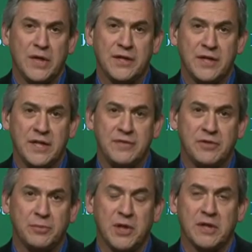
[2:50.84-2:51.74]
Well, I think
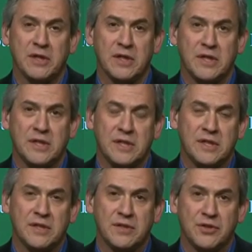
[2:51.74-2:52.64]
even among
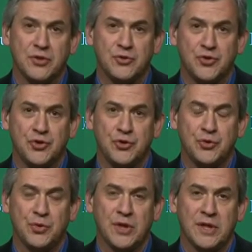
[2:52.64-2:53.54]
uh, those
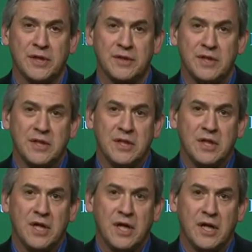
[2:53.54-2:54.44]
who, uh,
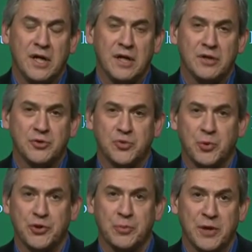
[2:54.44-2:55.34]
uh, who
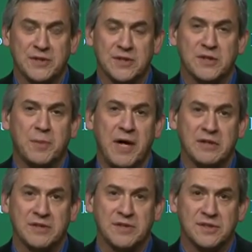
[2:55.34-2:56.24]
support the president's
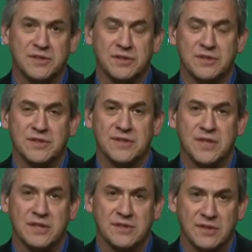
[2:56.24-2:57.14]
policies, there is a
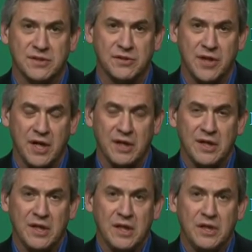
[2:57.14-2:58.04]
sense that they're not
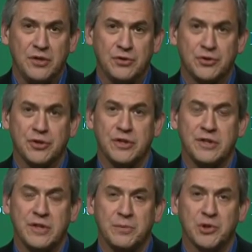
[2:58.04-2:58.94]

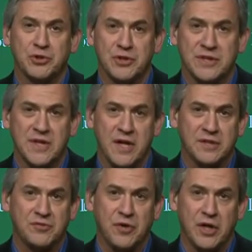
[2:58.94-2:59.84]
hugely emotionally
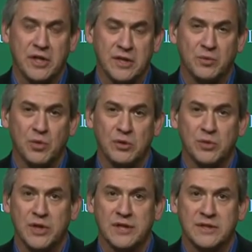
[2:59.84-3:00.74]
satisfying and that one
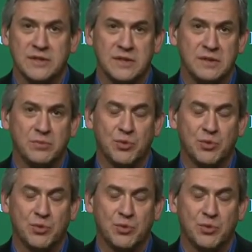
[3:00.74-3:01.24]
would like to see